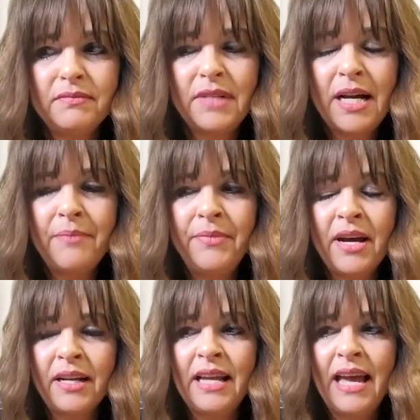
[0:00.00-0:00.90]
I'm not
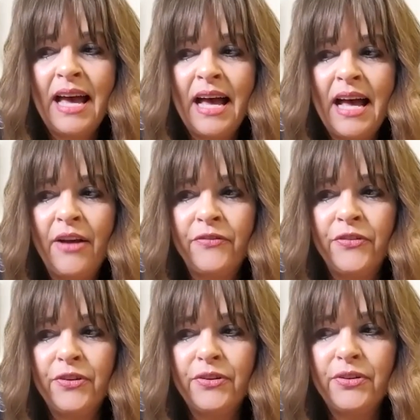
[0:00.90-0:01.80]
going to have
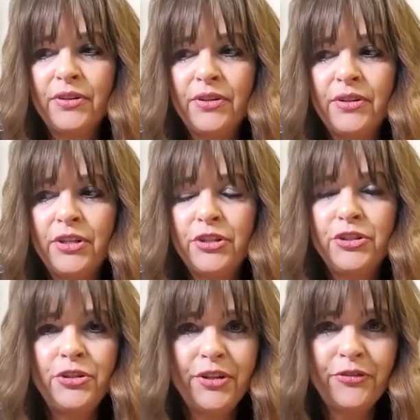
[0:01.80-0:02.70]

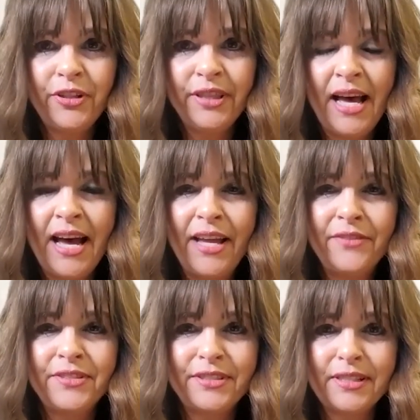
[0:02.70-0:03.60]
two different
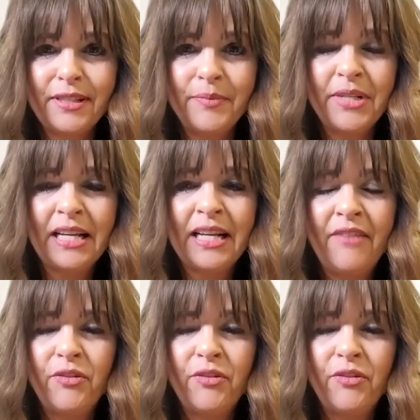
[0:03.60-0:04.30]
lives. I'm not going to have a